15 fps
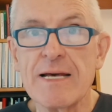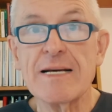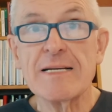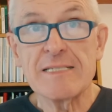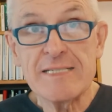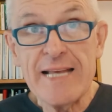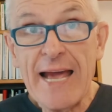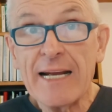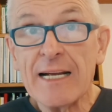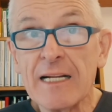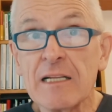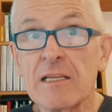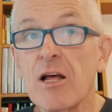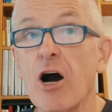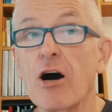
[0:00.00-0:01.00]

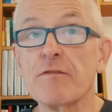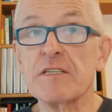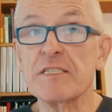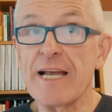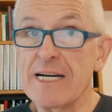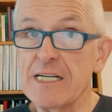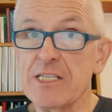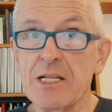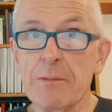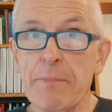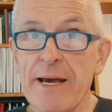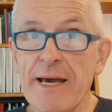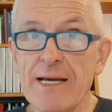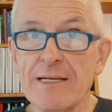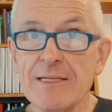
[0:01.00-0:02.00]
Second, of central
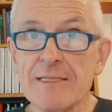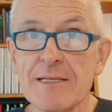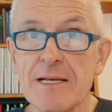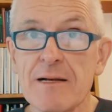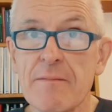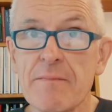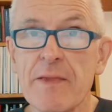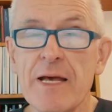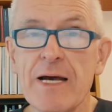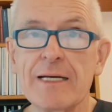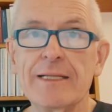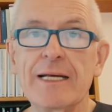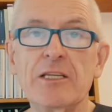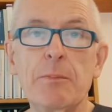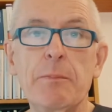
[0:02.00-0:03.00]
banks
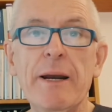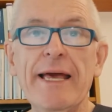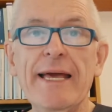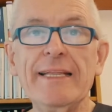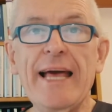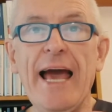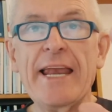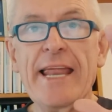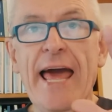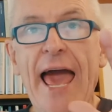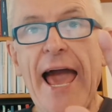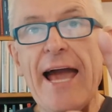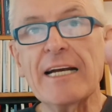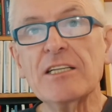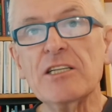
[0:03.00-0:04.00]
that played an
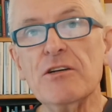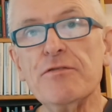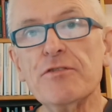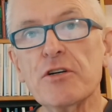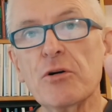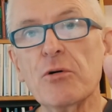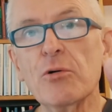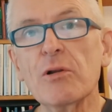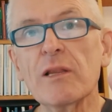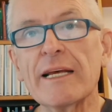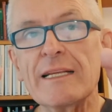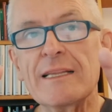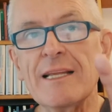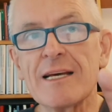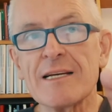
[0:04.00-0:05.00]
active role
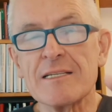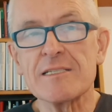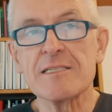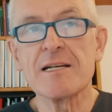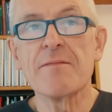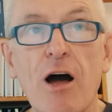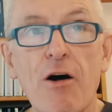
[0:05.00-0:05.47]
in this.